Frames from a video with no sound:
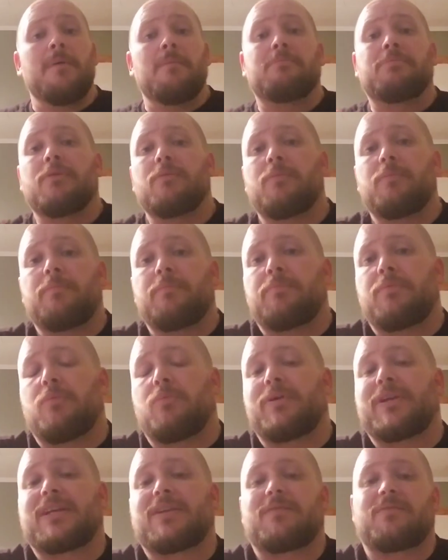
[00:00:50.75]
But
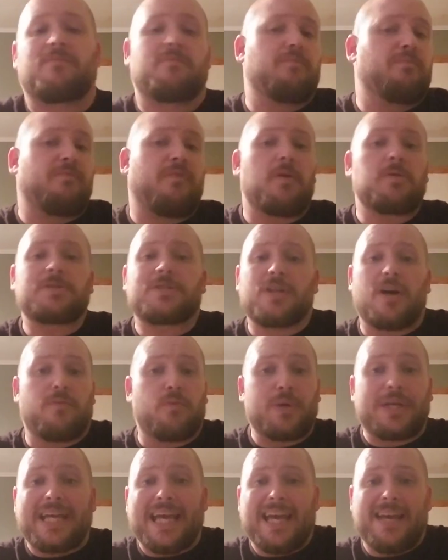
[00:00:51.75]
we first off,
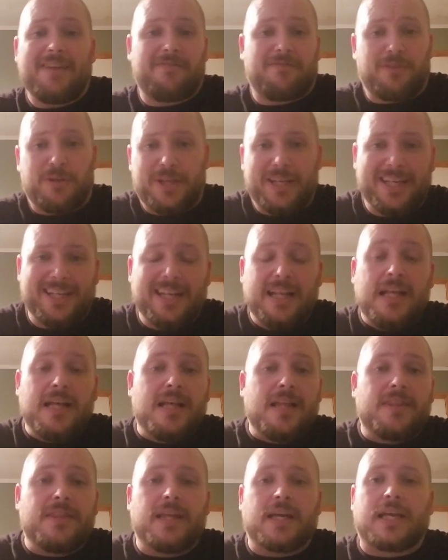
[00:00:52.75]
we can't forget
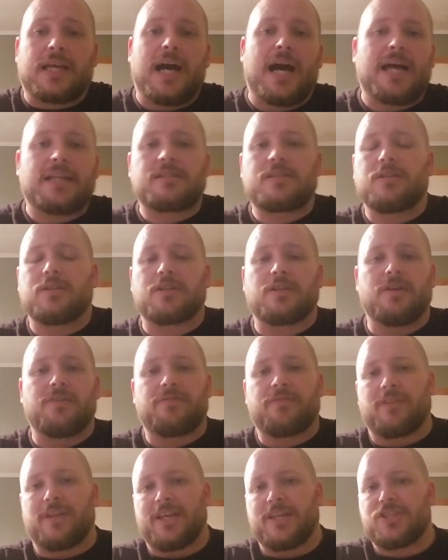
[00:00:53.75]
that God took on
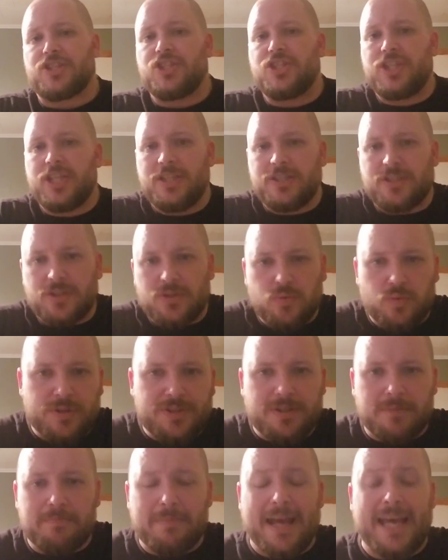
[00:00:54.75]
flesh. Jesus was
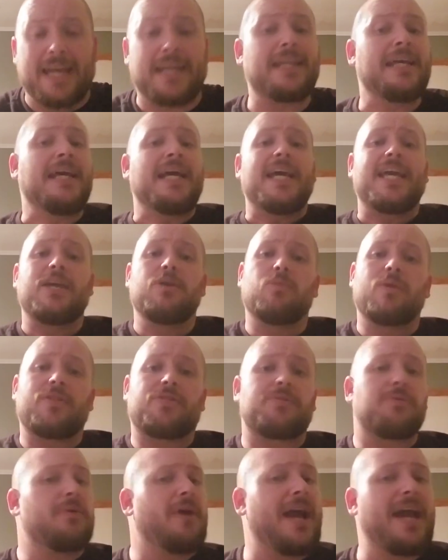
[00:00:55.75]
a man. He went
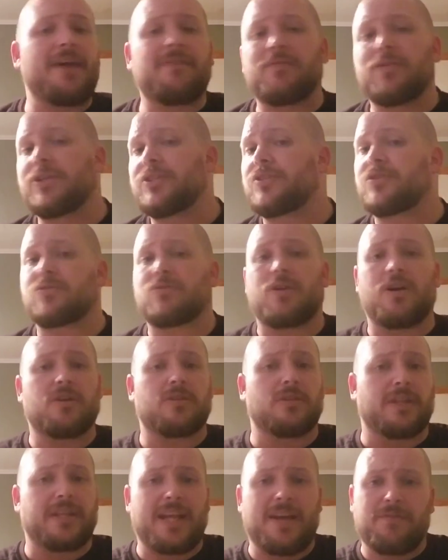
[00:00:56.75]
through every
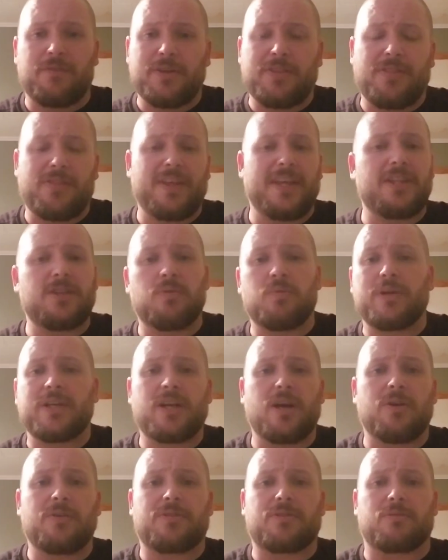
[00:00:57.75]
struggle and everything that we
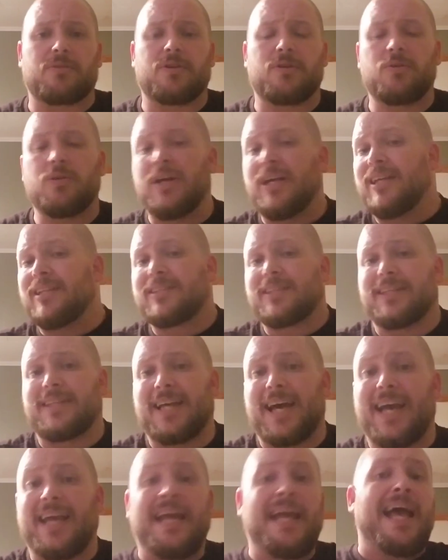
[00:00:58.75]
go through
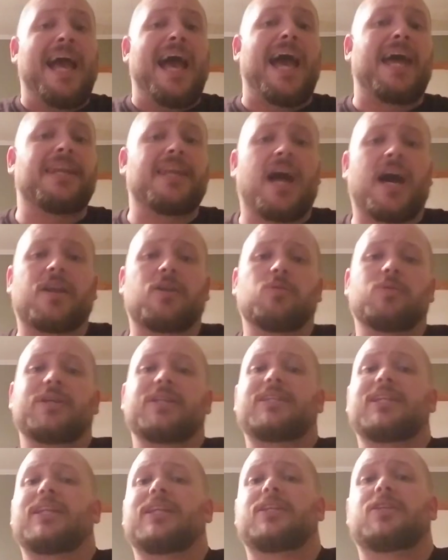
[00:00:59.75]
today. And not only
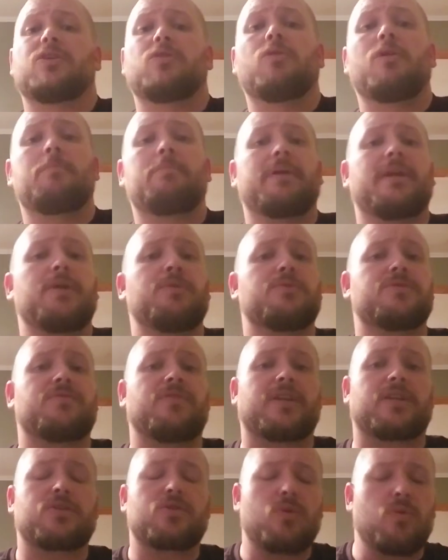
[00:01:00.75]
did He do it, but He was
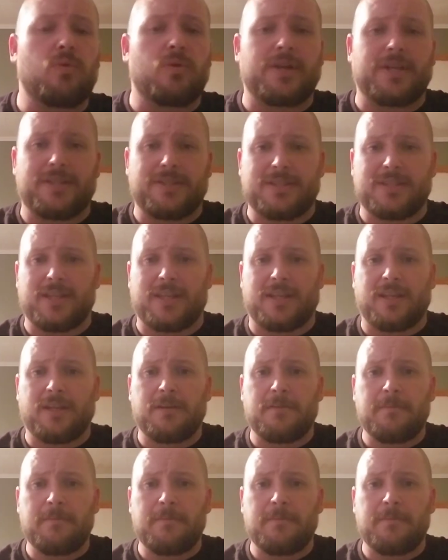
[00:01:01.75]
victorious in it.